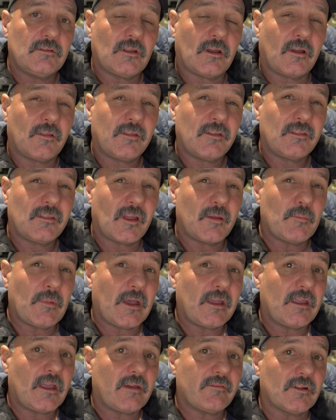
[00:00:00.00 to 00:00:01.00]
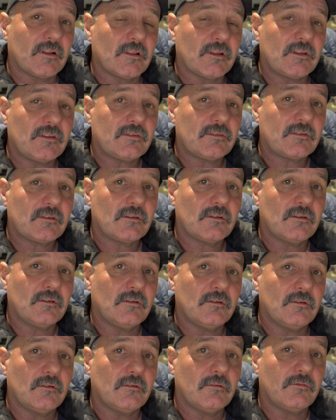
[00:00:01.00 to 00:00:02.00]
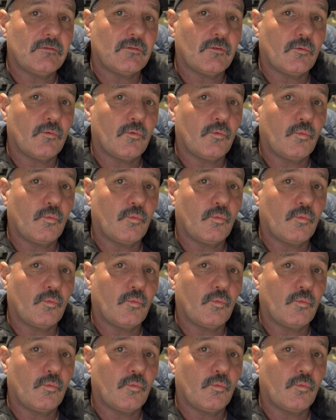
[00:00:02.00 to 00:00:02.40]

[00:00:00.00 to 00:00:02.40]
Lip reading: that I think they may have a list of